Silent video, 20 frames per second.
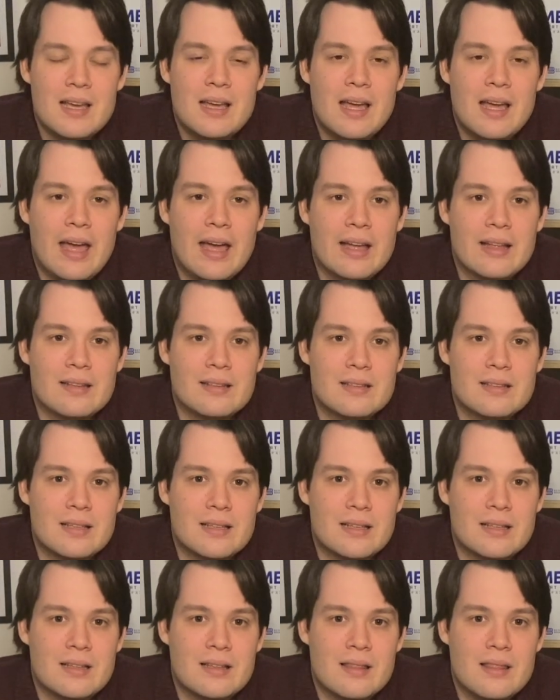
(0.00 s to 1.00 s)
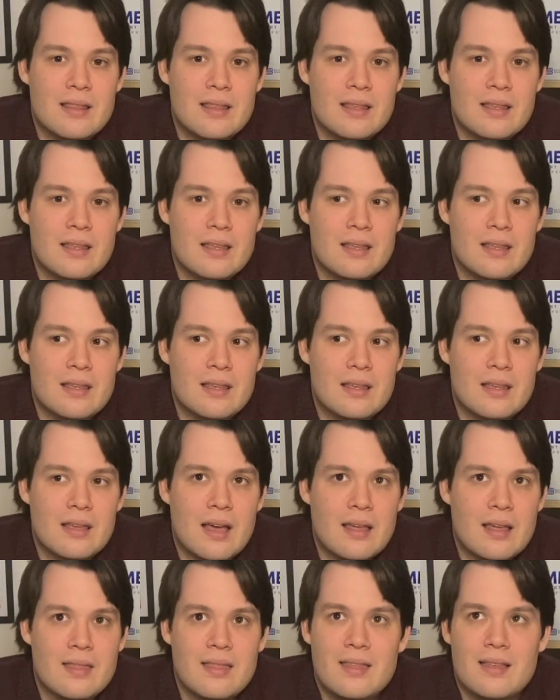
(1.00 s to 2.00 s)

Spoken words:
and the I